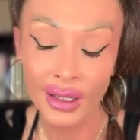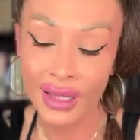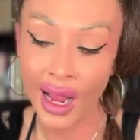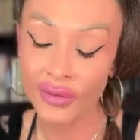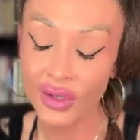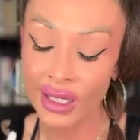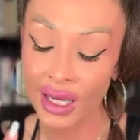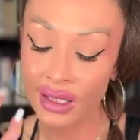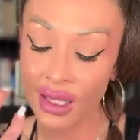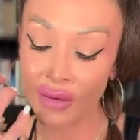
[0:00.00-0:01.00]
they have to
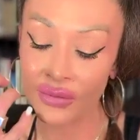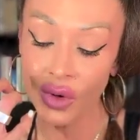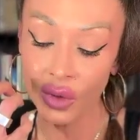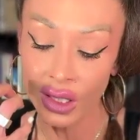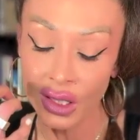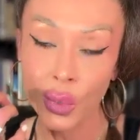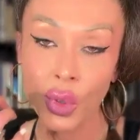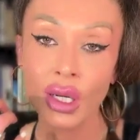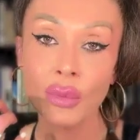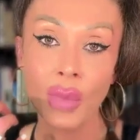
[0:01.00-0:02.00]
take that focus,
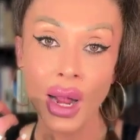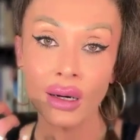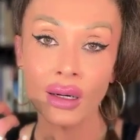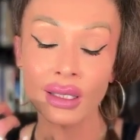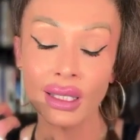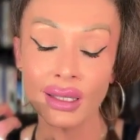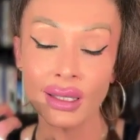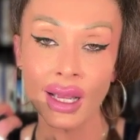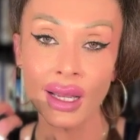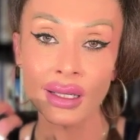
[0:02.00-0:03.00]
put it back on the
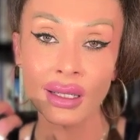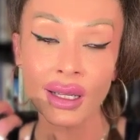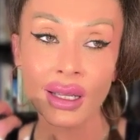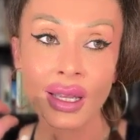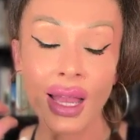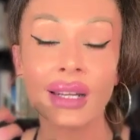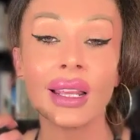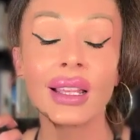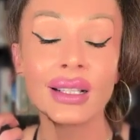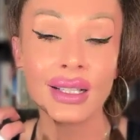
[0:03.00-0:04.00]
inside, and
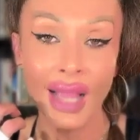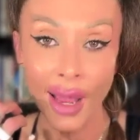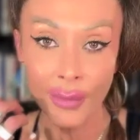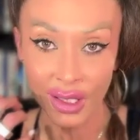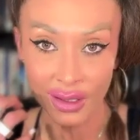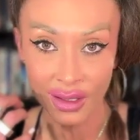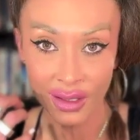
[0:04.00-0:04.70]
examine